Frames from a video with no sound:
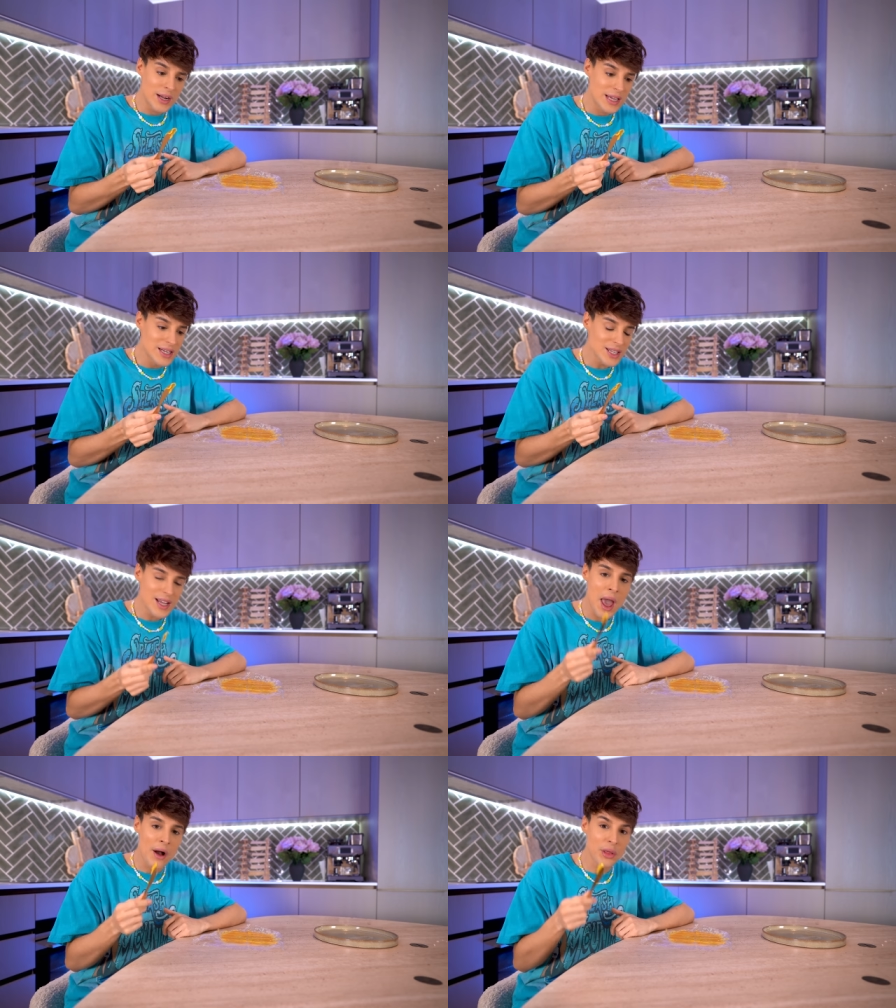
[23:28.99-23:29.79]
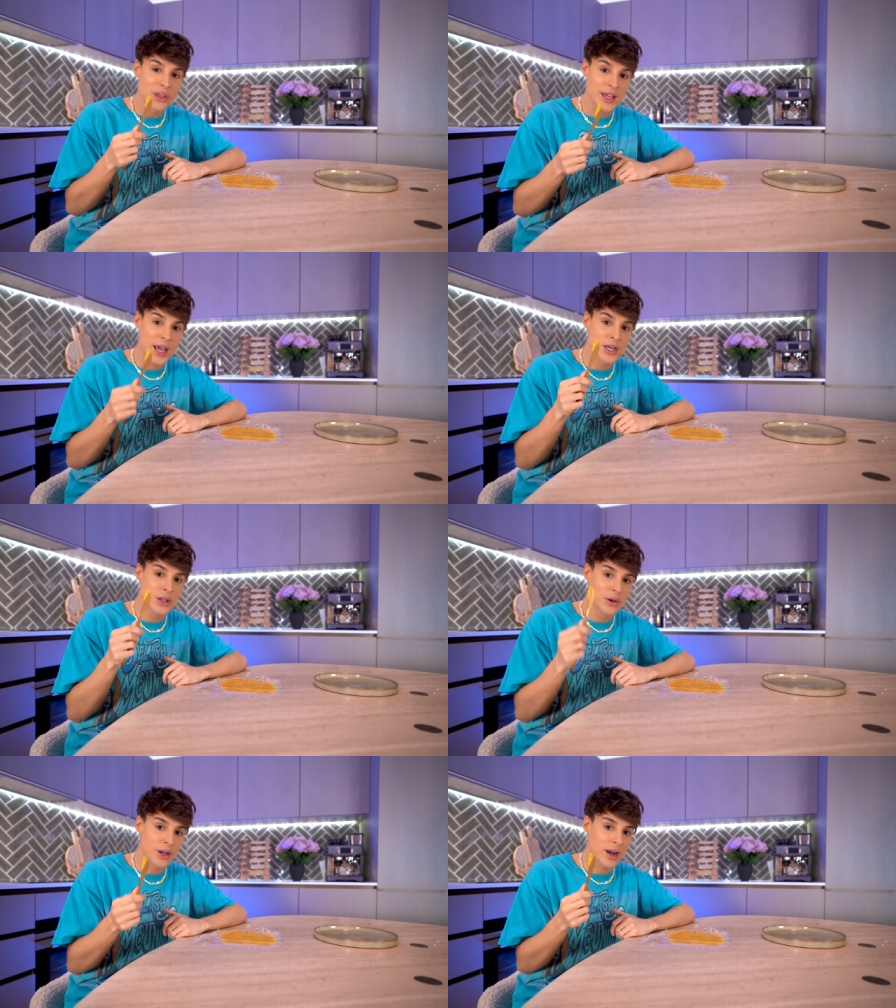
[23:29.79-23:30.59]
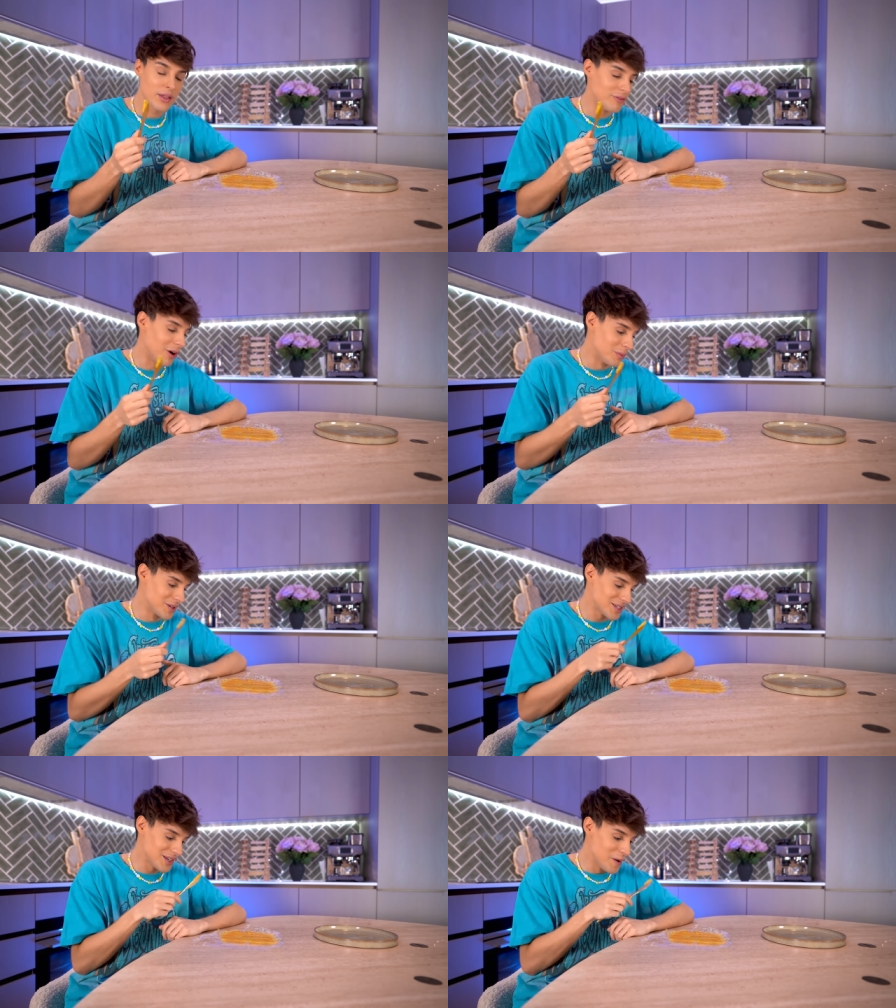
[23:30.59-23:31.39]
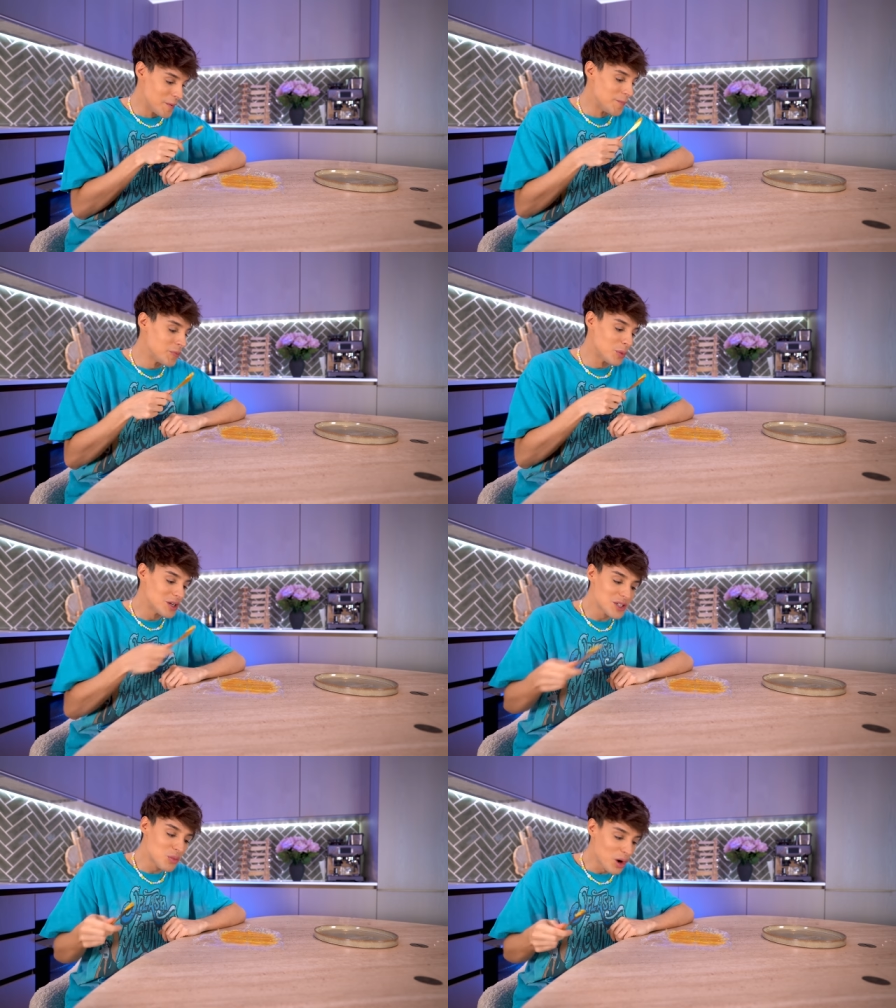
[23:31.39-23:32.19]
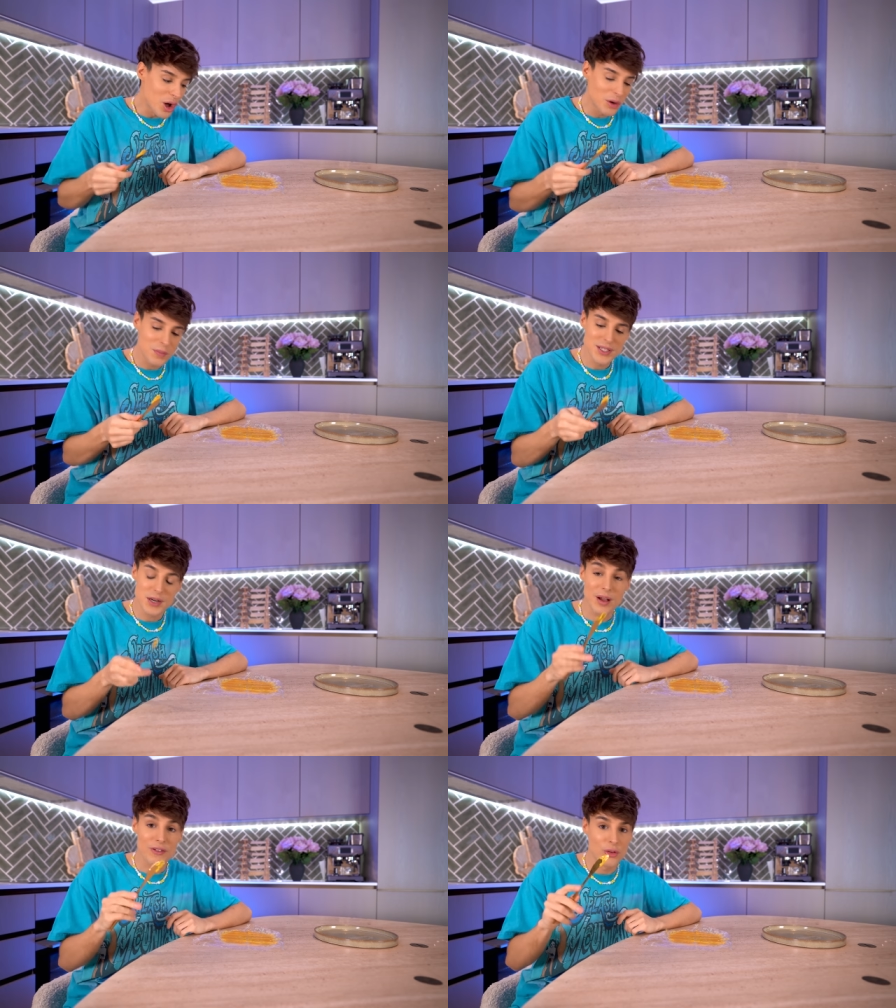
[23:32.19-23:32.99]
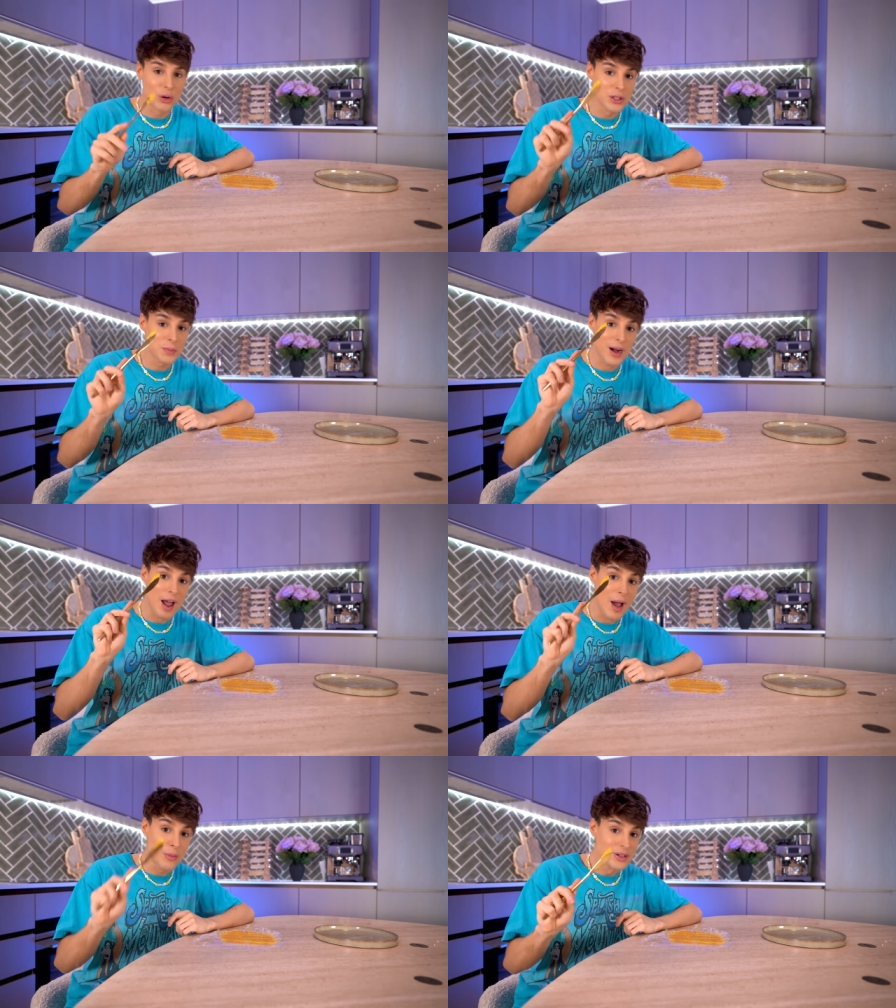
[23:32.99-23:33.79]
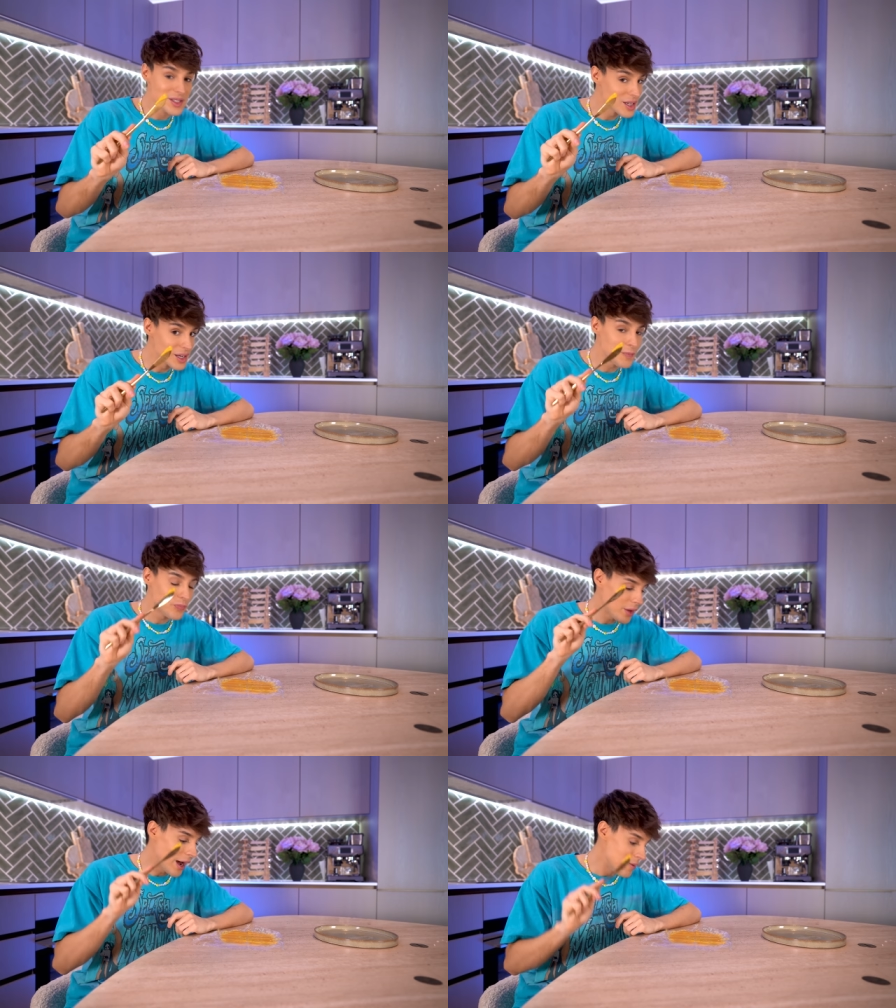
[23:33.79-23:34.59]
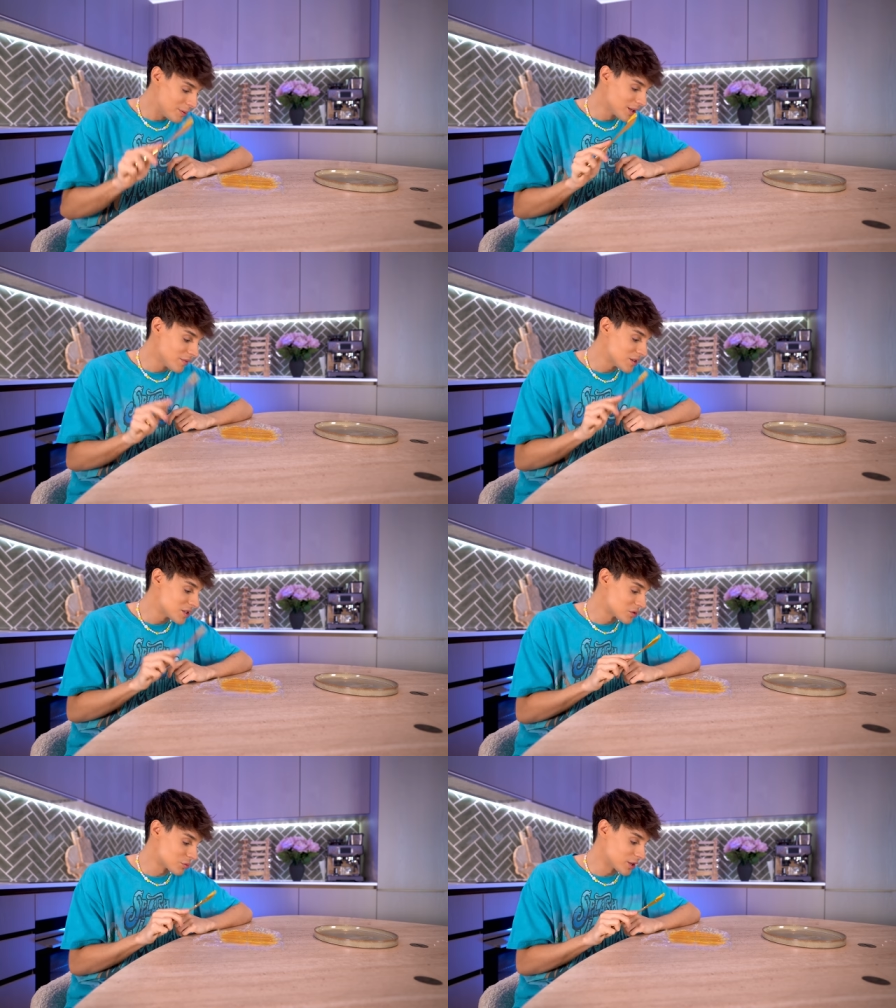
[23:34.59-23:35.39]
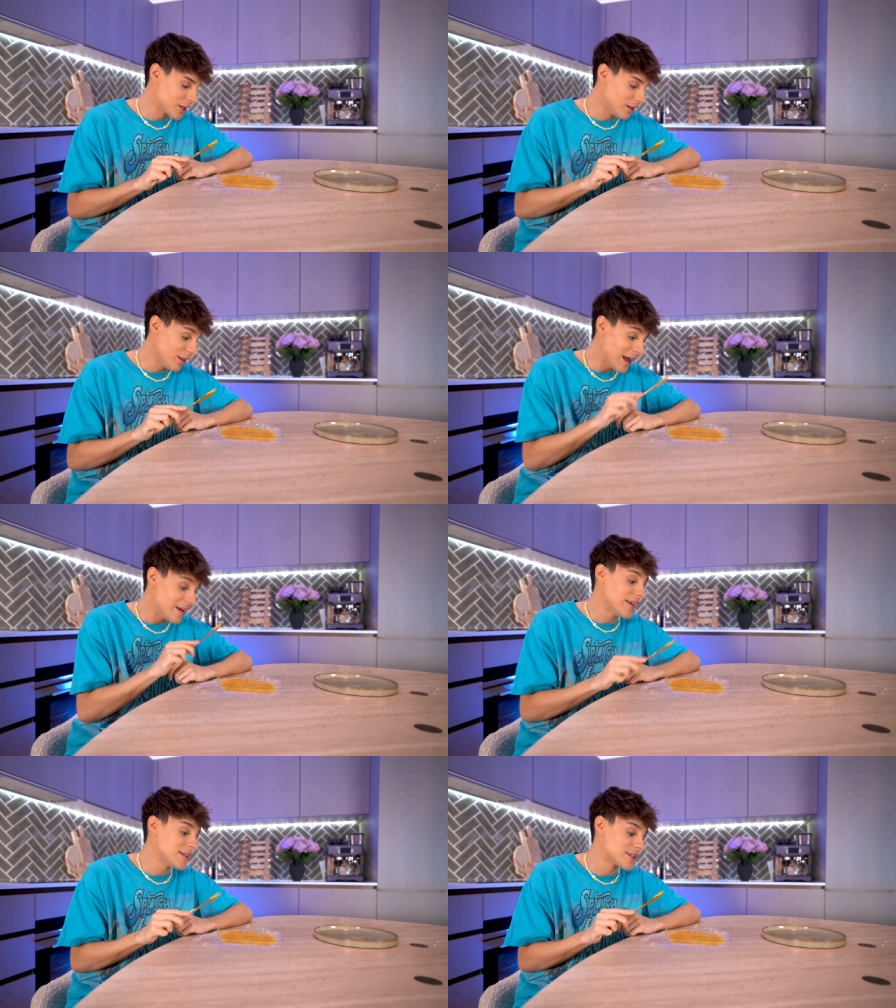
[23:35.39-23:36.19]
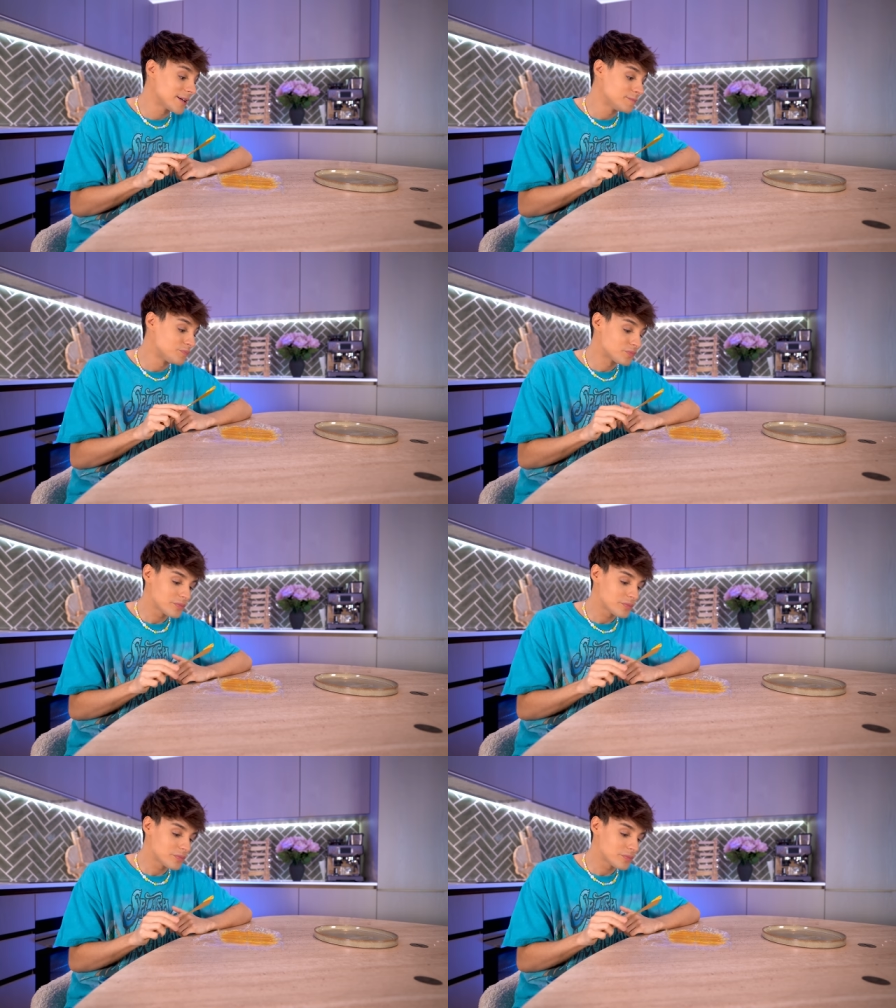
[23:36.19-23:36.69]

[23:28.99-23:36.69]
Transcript: It tastes like healthy candy that you get at the pharmacy which is 100% my fault, but I will say I believe this is real and easy.